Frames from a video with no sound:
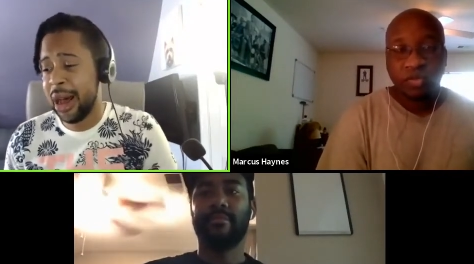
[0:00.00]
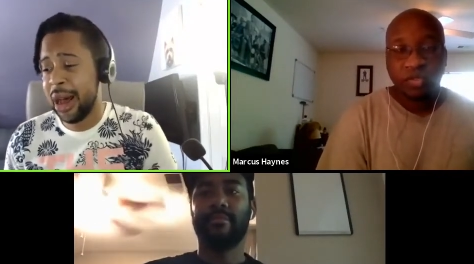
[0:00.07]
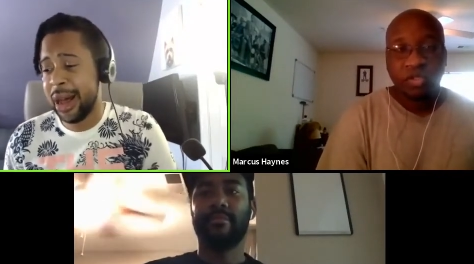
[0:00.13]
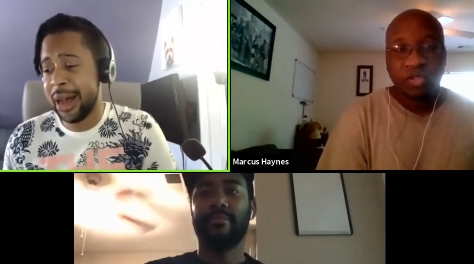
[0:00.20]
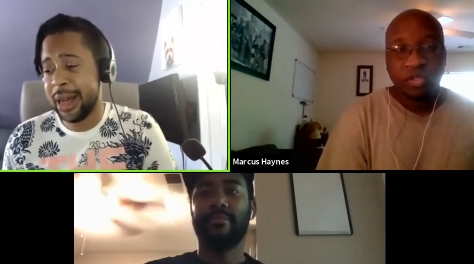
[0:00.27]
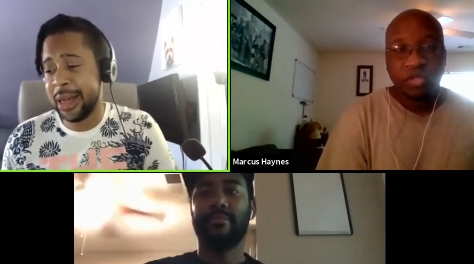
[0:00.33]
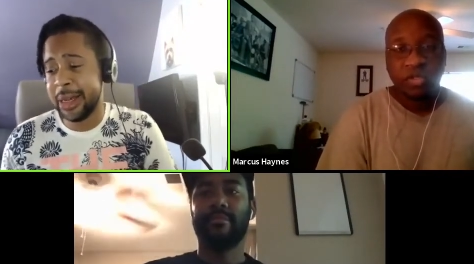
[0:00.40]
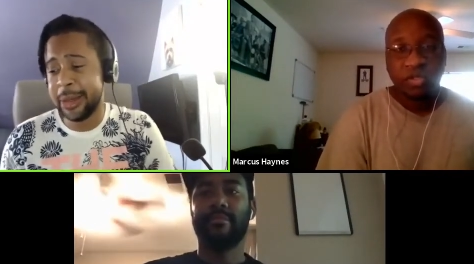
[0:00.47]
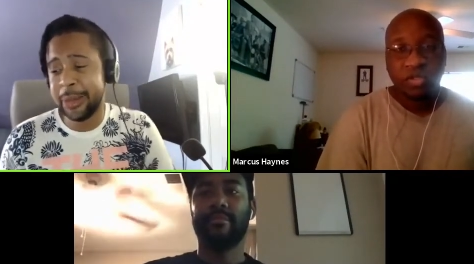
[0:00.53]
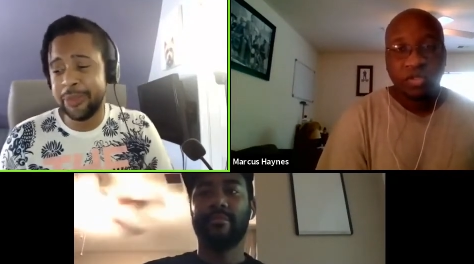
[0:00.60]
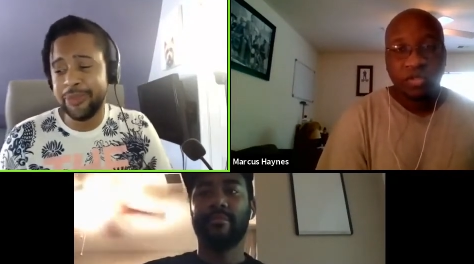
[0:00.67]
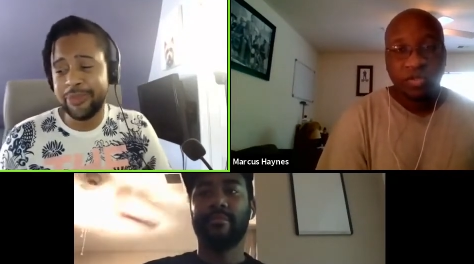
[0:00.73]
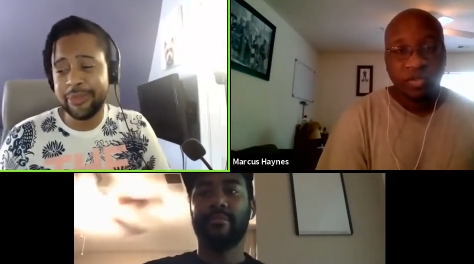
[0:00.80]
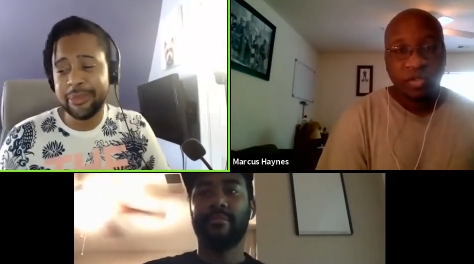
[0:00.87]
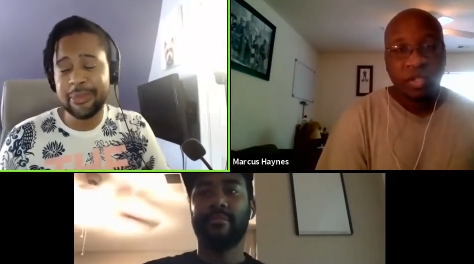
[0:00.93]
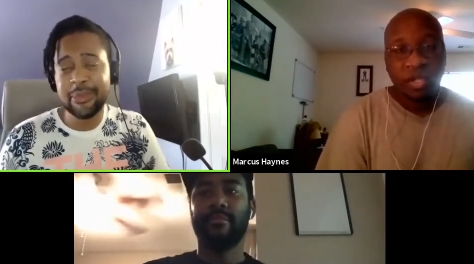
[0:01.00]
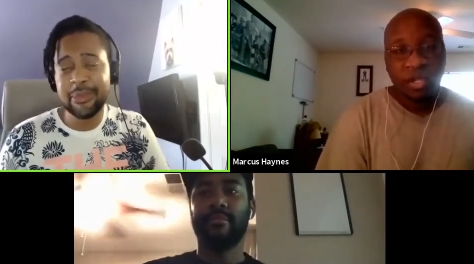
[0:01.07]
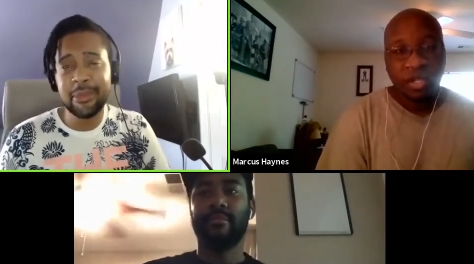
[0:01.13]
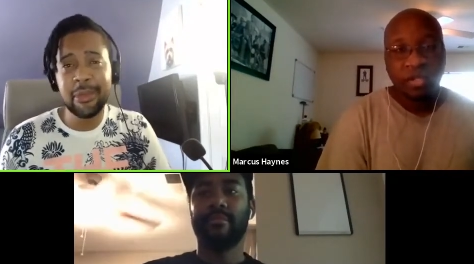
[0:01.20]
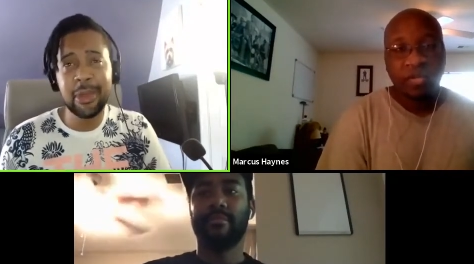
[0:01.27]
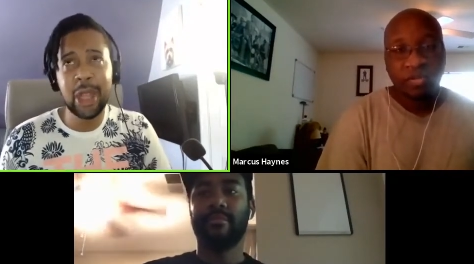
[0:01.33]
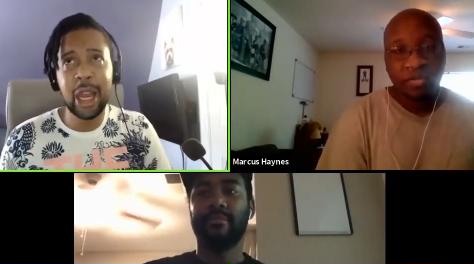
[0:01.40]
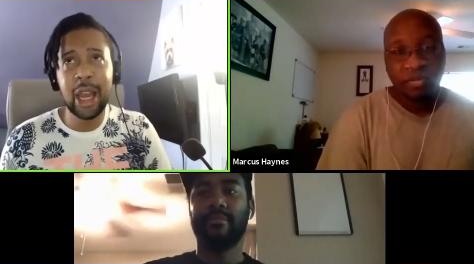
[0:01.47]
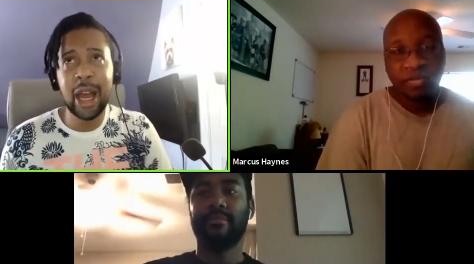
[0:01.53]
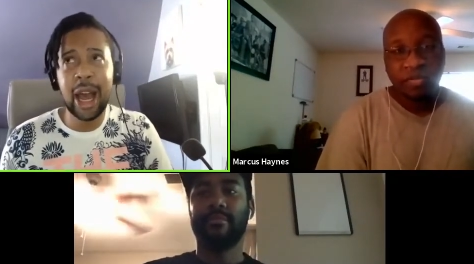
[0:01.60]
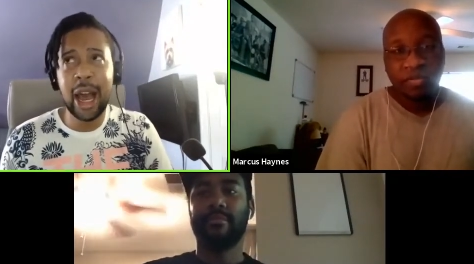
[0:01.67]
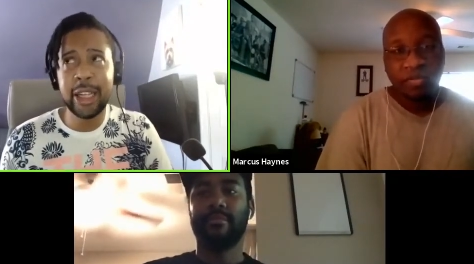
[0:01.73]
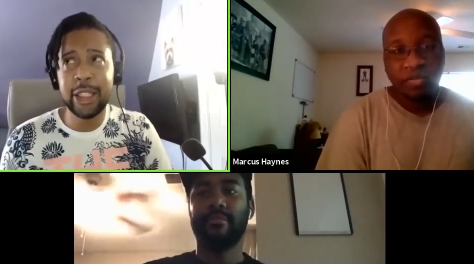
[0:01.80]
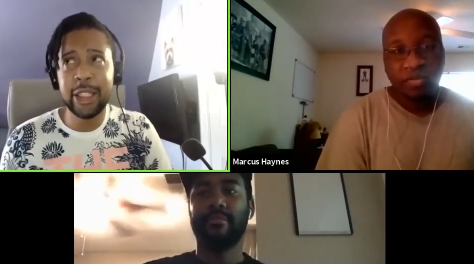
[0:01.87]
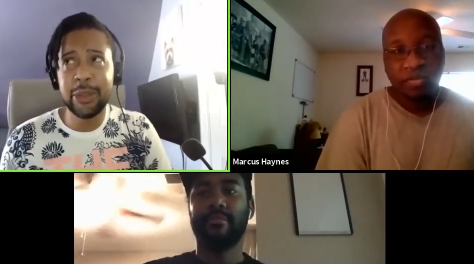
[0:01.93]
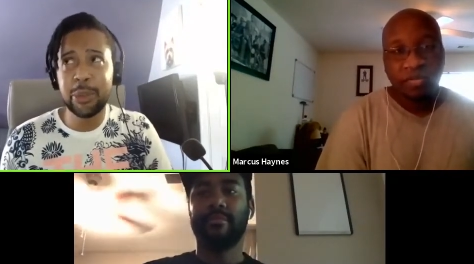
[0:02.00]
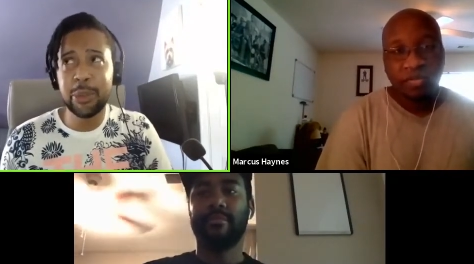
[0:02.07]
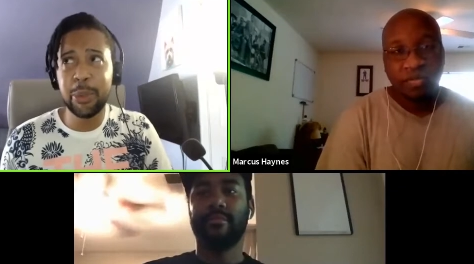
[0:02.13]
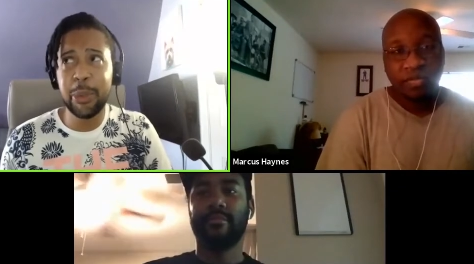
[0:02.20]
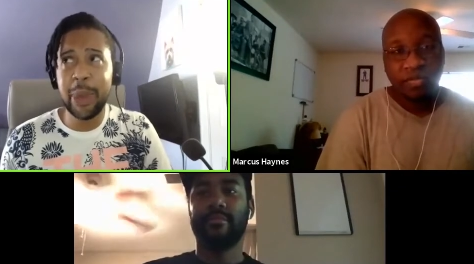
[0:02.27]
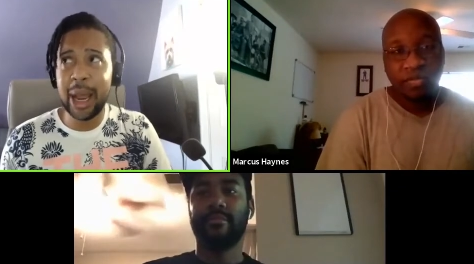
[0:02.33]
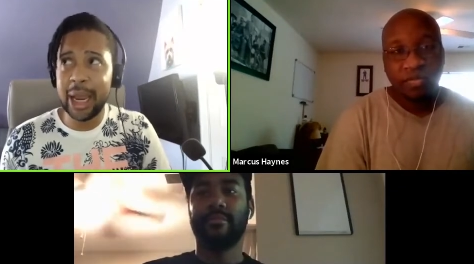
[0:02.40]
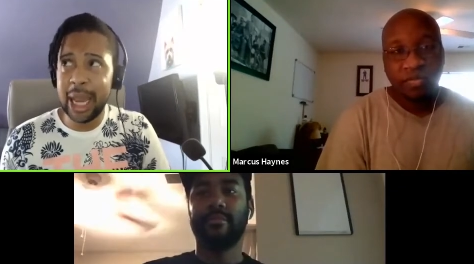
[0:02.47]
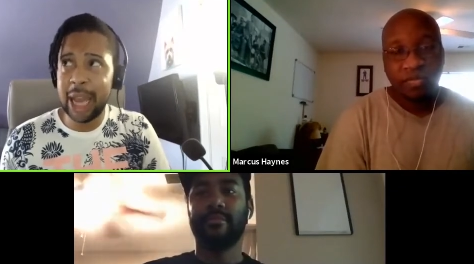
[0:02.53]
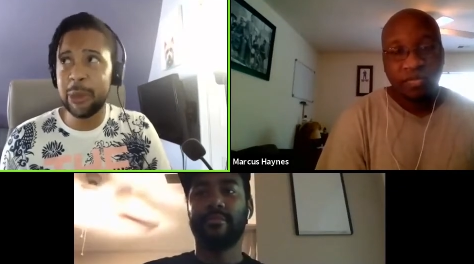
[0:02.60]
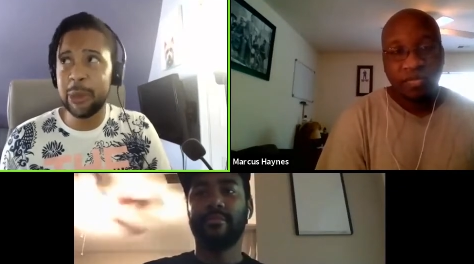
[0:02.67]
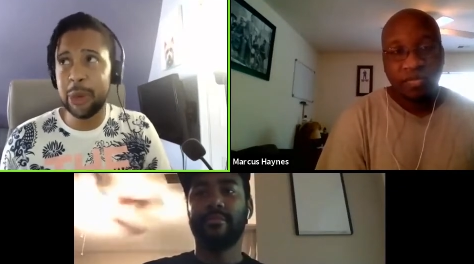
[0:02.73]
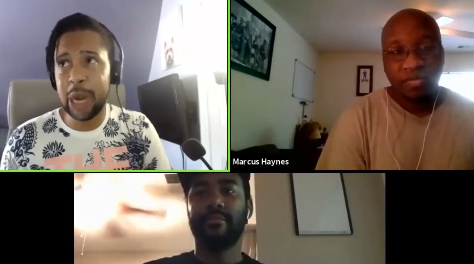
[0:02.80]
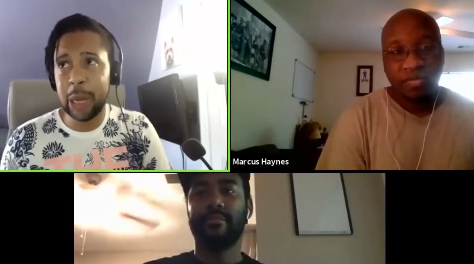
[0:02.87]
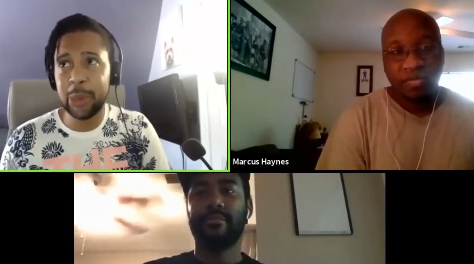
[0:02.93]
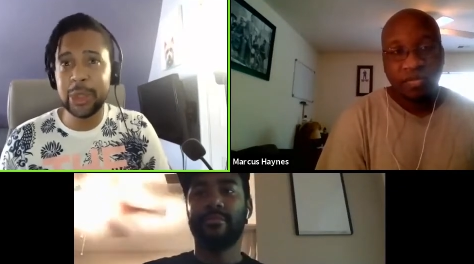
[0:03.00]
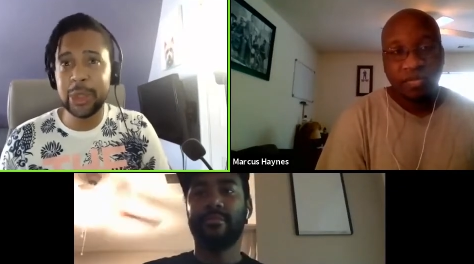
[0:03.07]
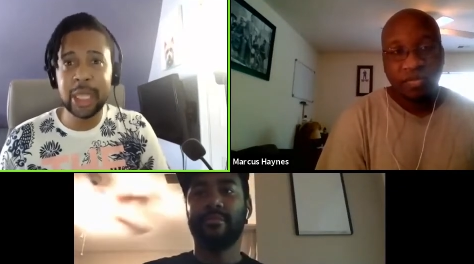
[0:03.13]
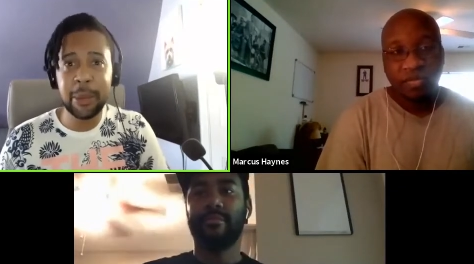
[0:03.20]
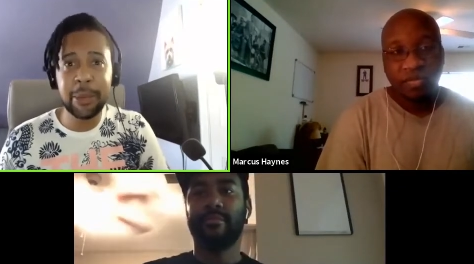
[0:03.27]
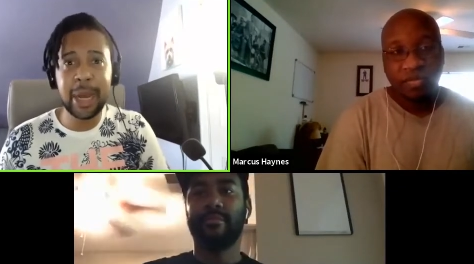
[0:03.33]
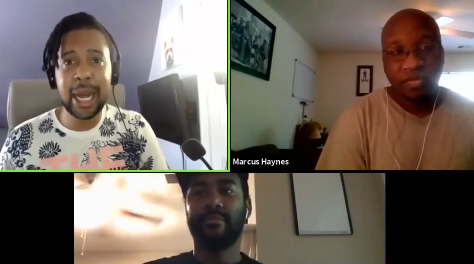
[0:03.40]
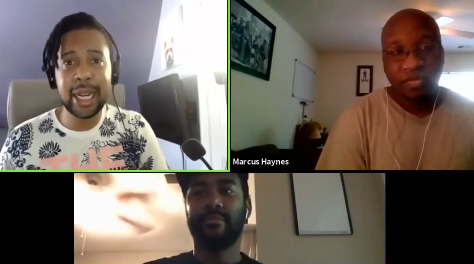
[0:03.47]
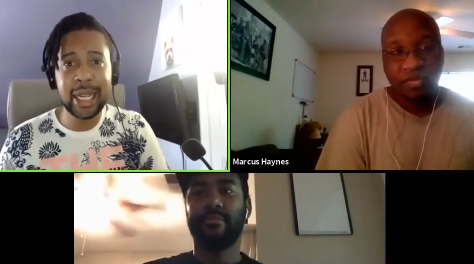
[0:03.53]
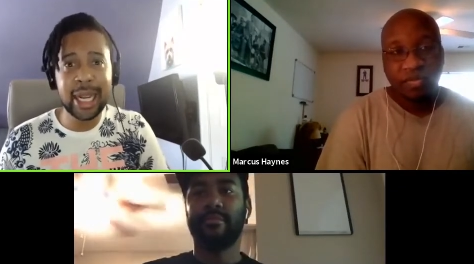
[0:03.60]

Speaker 1: Yeah. Might have a problem with somebody